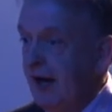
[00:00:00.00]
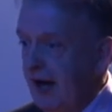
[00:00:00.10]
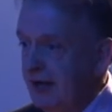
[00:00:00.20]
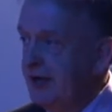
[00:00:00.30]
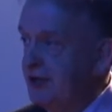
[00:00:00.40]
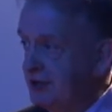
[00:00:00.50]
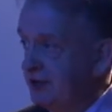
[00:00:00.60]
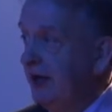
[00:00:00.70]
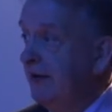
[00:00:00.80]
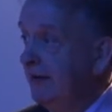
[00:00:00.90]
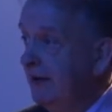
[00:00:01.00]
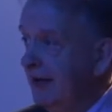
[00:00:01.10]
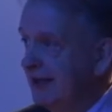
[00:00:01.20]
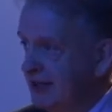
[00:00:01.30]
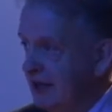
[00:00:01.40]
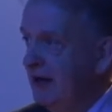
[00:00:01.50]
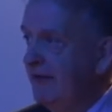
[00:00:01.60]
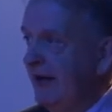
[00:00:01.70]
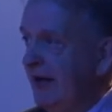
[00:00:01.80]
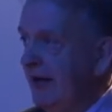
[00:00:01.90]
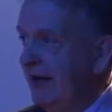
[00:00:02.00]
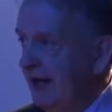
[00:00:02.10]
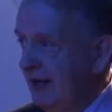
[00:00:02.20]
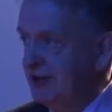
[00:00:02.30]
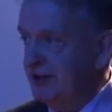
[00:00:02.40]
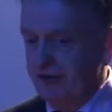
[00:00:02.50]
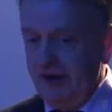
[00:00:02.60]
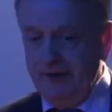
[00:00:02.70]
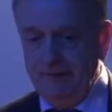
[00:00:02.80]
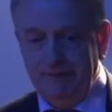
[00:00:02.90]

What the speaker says: And history, it's a living history.